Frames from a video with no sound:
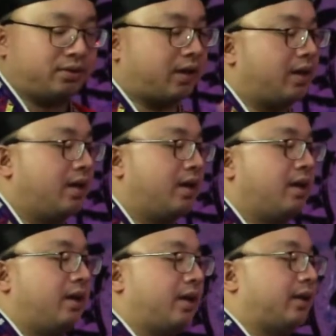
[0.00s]
Okay,
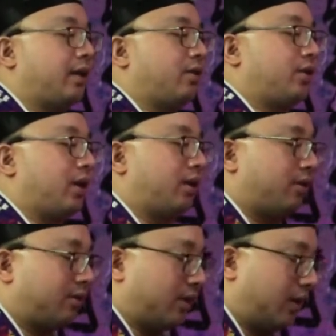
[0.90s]
and then you say
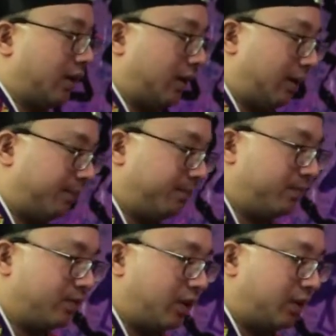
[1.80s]
the
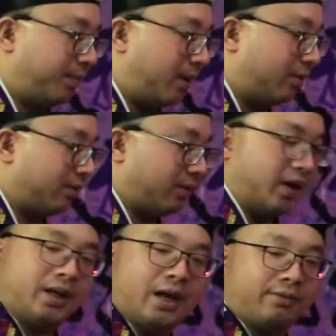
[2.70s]
chick spell.
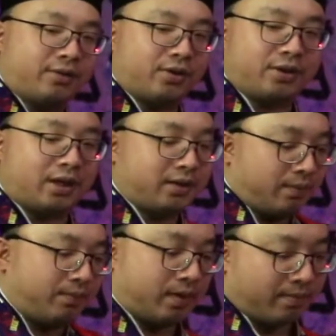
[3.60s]
Right after you're done,
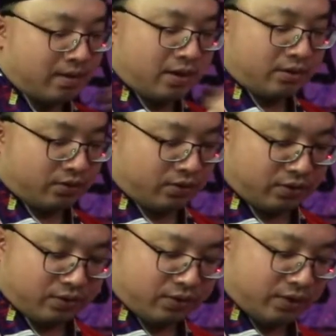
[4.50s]
cup,
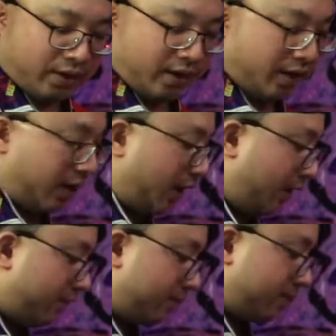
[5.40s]
yu lo ling.